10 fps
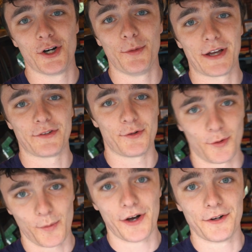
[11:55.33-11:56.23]
Hope you guys are
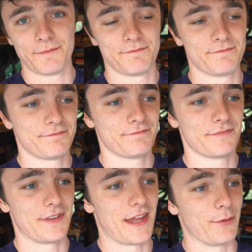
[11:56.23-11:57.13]
doing well.
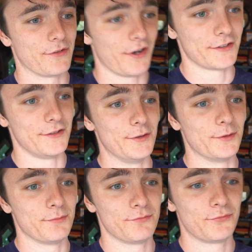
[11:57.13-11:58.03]
I will talk to
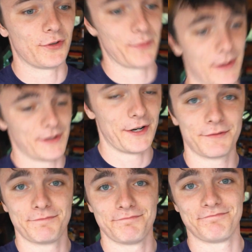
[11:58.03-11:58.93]
you sometime later.
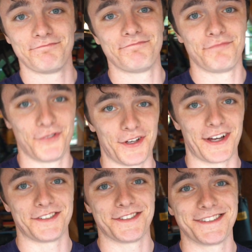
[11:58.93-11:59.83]
See you
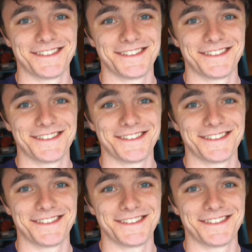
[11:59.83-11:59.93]
guys.